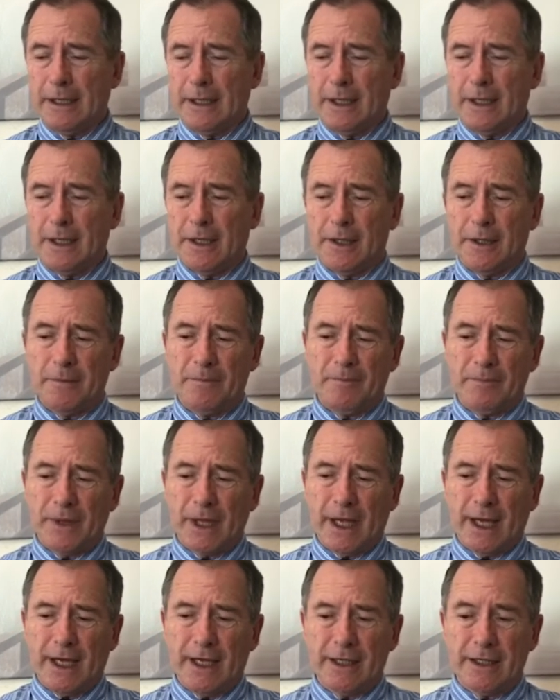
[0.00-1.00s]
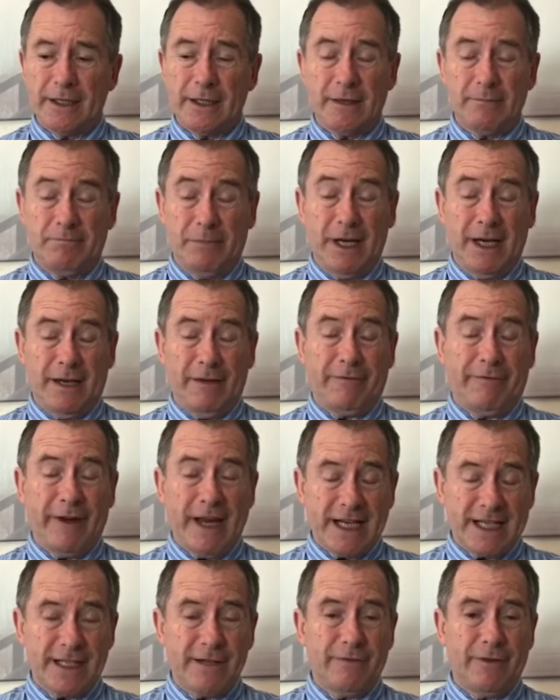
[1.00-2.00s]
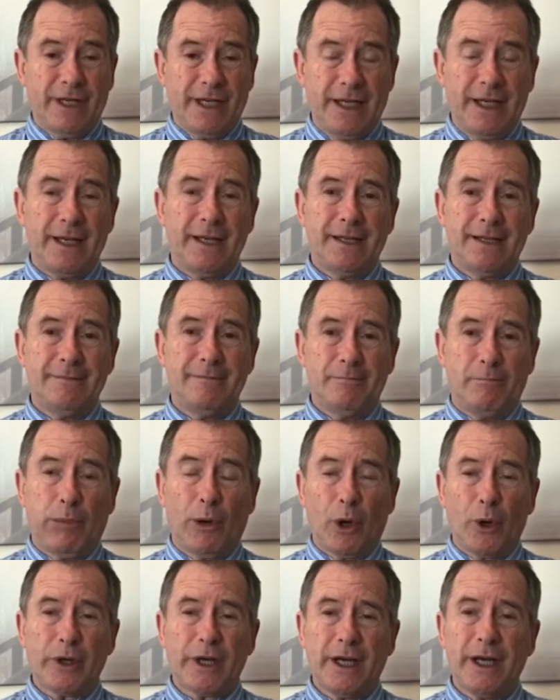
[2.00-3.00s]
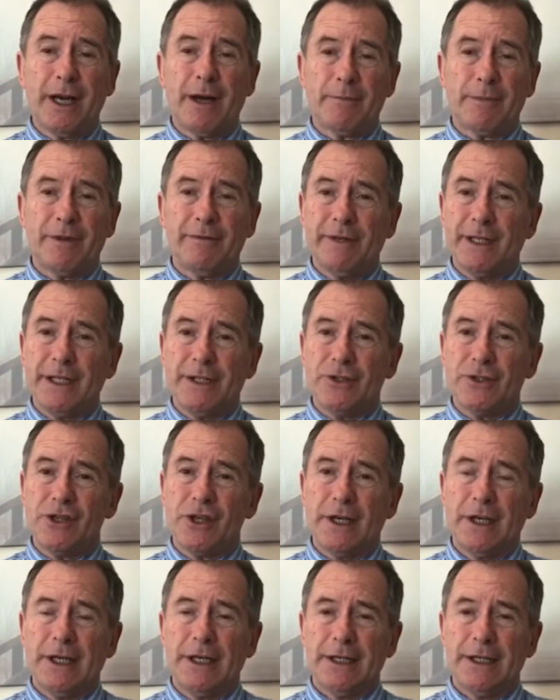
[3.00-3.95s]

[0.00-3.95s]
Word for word: um, and effectively blocking up the village.